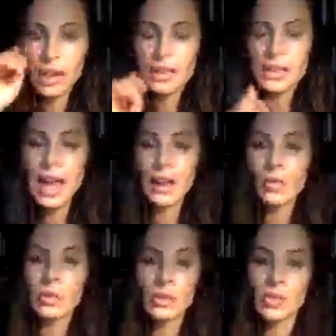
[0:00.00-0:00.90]
And
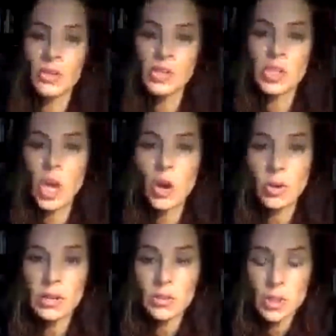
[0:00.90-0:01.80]
now we are going to go
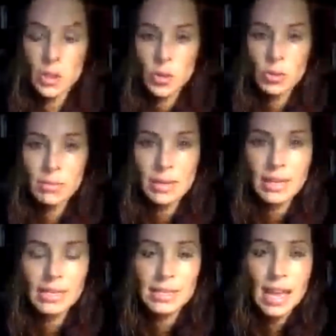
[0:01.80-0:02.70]
into 3
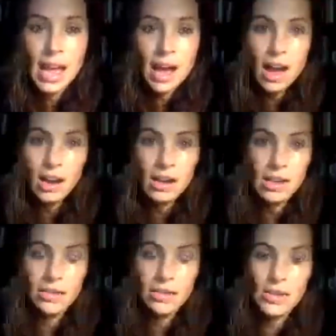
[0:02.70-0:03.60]
minutes
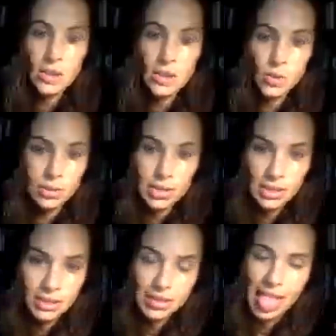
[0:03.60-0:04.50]
of the
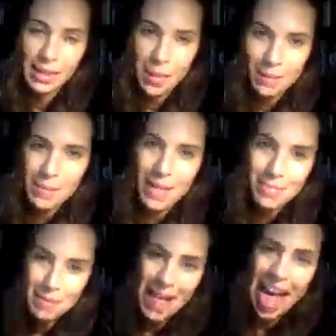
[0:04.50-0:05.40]
Kundi. Blah,
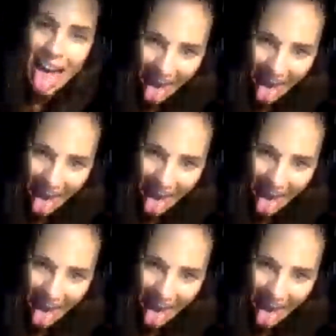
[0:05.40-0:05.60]
blah, blah.